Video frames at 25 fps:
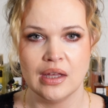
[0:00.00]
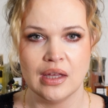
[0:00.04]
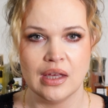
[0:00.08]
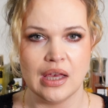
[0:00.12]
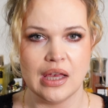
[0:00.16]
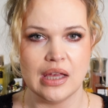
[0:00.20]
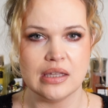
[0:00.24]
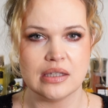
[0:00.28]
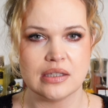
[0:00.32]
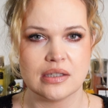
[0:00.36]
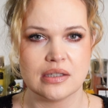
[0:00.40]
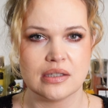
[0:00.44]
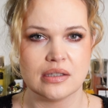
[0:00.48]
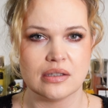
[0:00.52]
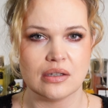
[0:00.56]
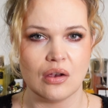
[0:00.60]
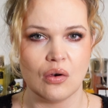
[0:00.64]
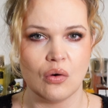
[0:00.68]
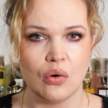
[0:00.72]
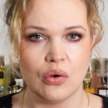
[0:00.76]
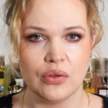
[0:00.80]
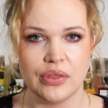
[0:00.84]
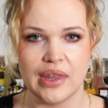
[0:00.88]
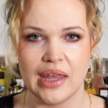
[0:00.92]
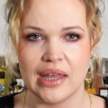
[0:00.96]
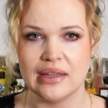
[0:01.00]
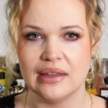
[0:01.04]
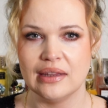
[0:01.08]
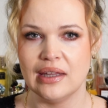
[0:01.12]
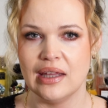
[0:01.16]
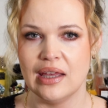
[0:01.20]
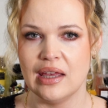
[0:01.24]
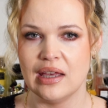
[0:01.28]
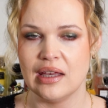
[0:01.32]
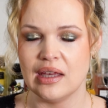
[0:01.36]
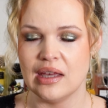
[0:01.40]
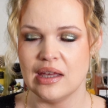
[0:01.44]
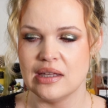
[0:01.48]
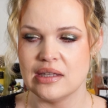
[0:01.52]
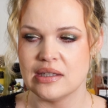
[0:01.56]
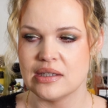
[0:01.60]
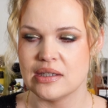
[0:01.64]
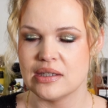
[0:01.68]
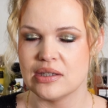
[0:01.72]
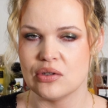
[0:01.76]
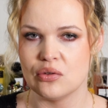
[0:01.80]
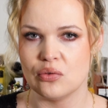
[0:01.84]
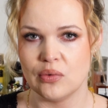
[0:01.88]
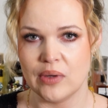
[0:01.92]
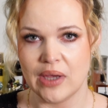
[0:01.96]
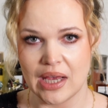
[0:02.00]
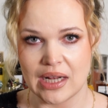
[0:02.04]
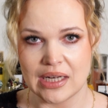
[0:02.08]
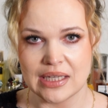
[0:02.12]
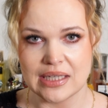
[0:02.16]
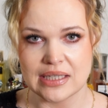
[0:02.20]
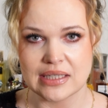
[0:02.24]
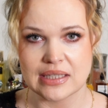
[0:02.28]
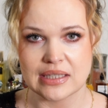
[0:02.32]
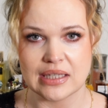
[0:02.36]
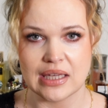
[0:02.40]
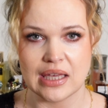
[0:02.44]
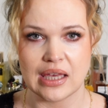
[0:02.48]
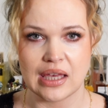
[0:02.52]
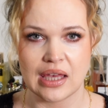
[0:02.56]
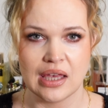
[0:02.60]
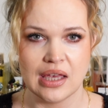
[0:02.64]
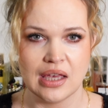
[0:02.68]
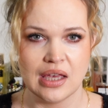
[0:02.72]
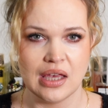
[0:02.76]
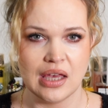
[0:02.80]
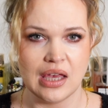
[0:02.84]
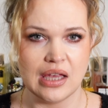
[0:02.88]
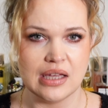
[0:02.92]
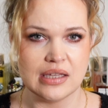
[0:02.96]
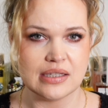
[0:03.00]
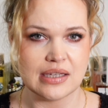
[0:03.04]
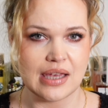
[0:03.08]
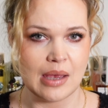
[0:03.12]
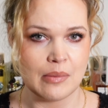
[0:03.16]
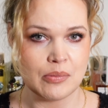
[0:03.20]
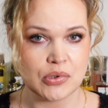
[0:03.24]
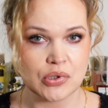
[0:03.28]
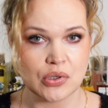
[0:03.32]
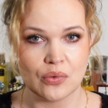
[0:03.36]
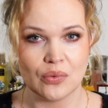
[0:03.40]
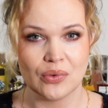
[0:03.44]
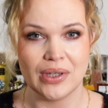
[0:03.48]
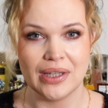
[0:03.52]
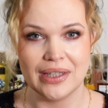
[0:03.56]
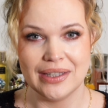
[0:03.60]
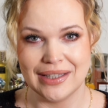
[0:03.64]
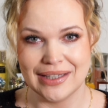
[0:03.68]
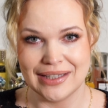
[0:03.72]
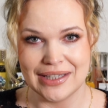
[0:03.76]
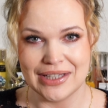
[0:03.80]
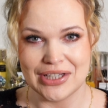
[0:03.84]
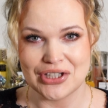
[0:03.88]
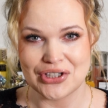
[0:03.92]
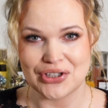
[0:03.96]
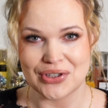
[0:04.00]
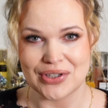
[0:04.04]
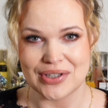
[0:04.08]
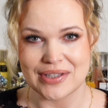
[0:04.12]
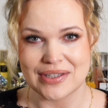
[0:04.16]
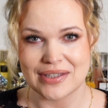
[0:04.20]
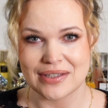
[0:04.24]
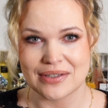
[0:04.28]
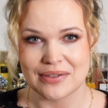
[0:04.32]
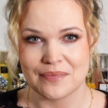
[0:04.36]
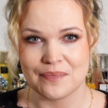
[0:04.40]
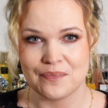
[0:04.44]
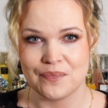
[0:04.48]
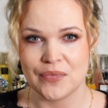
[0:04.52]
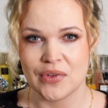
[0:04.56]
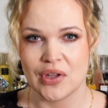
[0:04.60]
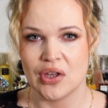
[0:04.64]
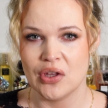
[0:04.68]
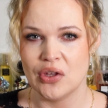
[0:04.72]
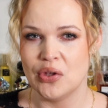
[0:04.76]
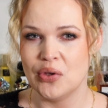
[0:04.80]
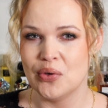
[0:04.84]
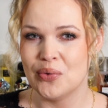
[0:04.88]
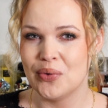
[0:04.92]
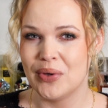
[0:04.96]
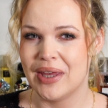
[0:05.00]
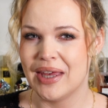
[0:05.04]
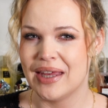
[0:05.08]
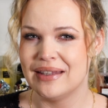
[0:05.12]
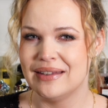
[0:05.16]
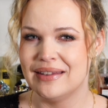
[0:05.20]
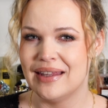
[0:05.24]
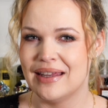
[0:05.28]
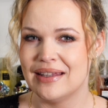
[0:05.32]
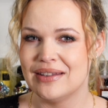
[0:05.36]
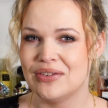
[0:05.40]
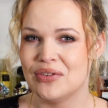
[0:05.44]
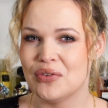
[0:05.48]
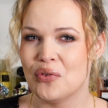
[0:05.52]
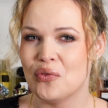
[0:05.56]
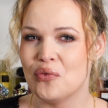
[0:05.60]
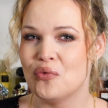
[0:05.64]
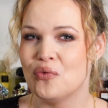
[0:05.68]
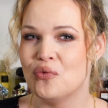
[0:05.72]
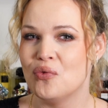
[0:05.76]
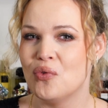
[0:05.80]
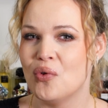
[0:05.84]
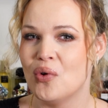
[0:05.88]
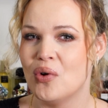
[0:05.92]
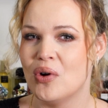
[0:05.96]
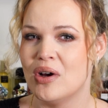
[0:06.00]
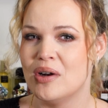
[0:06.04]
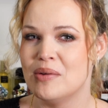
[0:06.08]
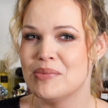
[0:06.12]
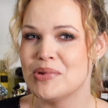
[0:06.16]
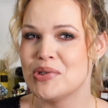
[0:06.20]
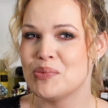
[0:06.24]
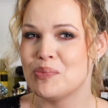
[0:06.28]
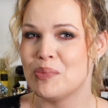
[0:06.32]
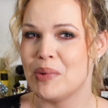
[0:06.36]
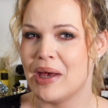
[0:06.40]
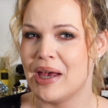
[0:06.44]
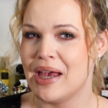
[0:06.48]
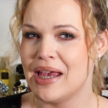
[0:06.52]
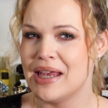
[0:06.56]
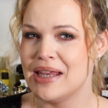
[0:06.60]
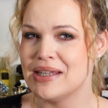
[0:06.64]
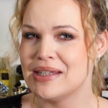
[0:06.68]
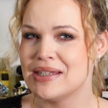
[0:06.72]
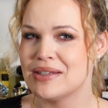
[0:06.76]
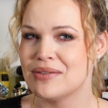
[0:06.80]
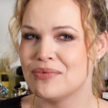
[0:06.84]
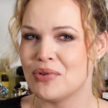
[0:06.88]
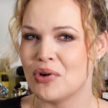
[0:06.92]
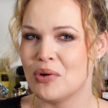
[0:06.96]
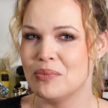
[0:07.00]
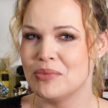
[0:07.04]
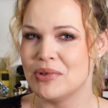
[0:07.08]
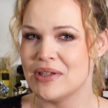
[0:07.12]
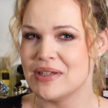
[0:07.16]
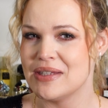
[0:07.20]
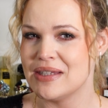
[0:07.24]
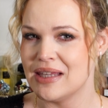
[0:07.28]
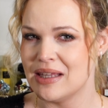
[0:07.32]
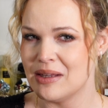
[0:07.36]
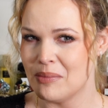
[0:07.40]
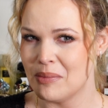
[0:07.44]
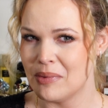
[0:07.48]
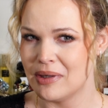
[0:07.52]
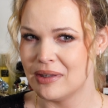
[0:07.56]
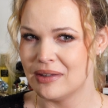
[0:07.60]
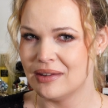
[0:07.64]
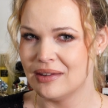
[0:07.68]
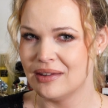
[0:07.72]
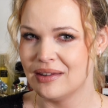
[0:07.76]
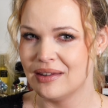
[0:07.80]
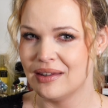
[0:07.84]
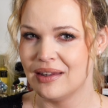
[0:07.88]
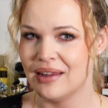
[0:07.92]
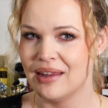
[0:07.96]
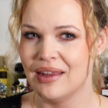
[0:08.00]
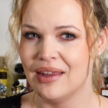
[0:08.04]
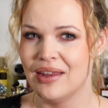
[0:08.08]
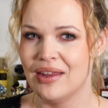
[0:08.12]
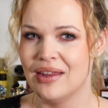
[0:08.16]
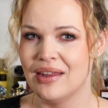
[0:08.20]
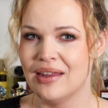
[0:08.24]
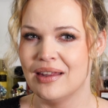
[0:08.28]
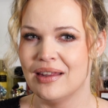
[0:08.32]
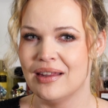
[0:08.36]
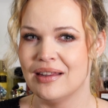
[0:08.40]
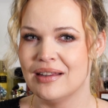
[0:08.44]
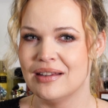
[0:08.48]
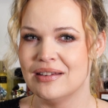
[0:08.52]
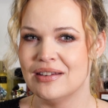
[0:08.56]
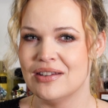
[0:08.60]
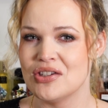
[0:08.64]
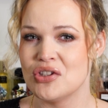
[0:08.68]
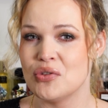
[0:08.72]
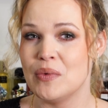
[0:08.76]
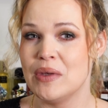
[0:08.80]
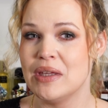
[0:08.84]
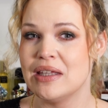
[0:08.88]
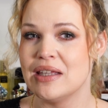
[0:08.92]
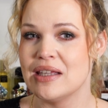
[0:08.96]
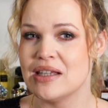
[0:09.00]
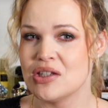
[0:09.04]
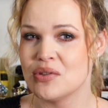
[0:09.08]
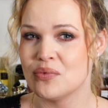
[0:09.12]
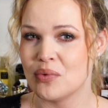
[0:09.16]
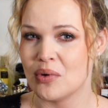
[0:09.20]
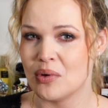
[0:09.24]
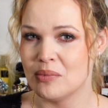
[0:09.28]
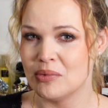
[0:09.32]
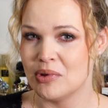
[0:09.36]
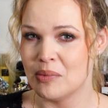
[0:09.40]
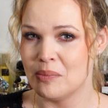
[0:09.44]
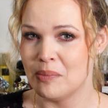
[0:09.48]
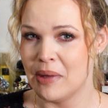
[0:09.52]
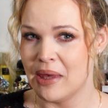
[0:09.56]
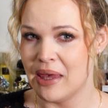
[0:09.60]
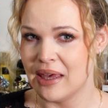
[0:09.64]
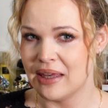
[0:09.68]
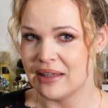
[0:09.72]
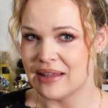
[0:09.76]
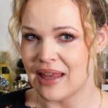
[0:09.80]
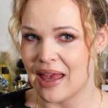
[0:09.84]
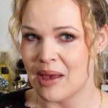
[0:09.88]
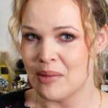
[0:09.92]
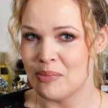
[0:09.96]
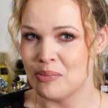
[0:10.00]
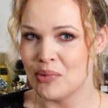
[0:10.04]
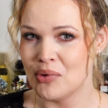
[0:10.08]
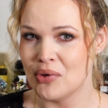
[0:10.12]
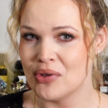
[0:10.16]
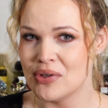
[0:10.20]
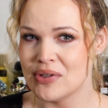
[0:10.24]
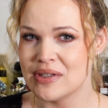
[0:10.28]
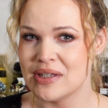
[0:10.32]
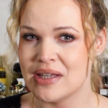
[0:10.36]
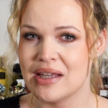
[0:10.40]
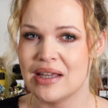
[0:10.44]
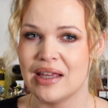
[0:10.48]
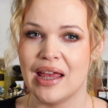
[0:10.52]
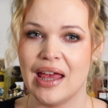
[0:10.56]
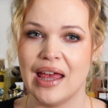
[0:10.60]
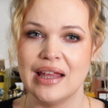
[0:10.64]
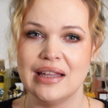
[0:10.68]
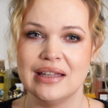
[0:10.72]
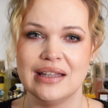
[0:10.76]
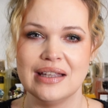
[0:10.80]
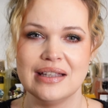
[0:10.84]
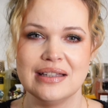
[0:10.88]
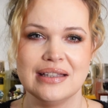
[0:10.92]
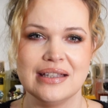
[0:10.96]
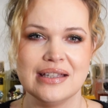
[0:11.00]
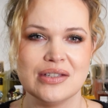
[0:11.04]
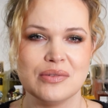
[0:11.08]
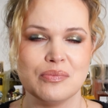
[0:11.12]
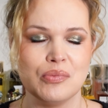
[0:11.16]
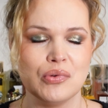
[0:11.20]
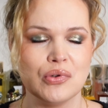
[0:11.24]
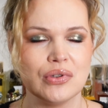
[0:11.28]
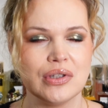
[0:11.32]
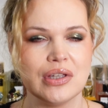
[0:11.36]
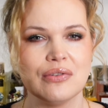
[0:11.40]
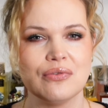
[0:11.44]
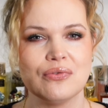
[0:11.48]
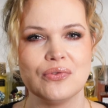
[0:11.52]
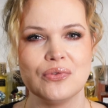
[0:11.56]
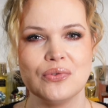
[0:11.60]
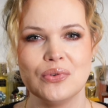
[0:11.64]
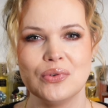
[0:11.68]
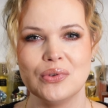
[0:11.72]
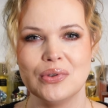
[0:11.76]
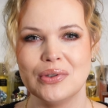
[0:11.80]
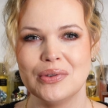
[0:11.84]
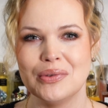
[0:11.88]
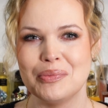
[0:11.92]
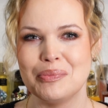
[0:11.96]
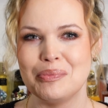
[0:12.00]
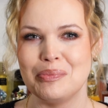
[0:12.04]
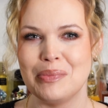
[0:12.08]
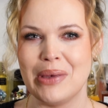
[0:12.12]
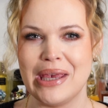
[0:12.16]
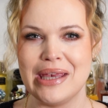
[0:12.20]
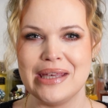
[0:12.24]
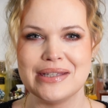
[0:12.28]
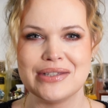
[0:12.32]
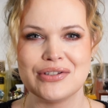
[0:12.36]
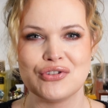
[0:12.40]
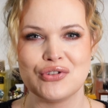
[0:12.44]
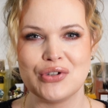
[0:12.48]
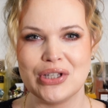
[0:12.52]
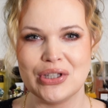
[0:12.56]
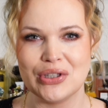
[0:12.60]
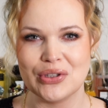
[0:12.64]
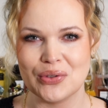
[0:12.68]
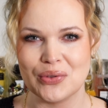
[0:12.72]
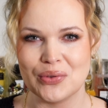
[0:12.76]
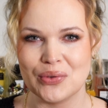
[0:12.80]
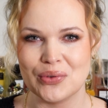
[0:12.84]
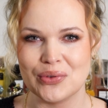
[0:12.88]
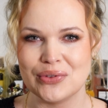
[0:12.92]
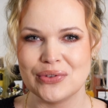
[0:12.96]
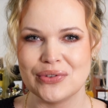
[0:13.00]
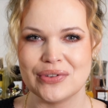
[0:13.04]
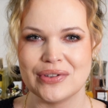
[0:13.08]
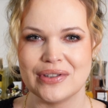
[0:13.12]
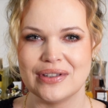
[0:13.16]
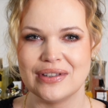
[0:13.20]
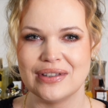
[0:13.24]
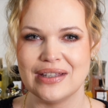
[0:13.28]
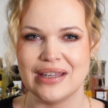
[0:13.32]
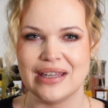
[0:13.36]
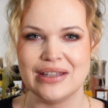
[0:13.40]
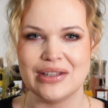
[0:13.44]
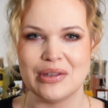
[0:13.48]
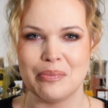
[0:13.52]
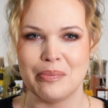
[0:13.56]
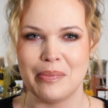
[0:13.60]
It's authentic, it's realistic, it's absolutely delicious. You get that warm spice from the cinnamon, the sweetness from the baked apples, and then this beautiful pastry note in the